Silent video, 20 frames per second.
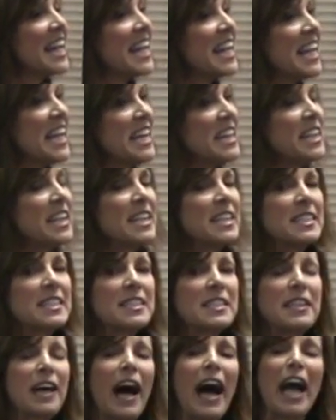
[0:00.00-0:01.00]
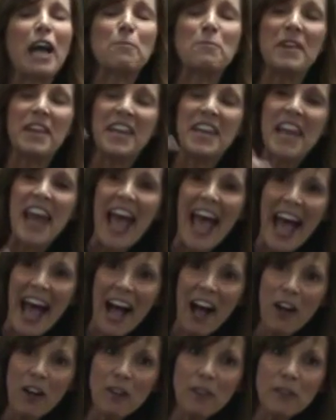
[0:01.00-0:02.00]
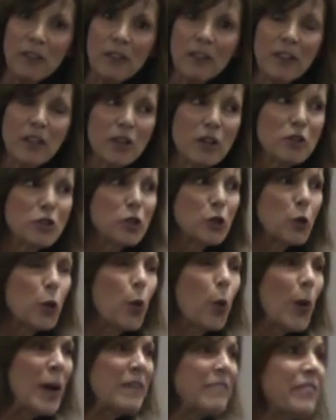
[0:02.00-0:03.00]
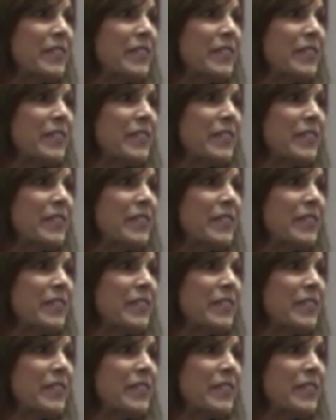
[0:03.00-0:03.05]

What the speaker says: It is time now to quit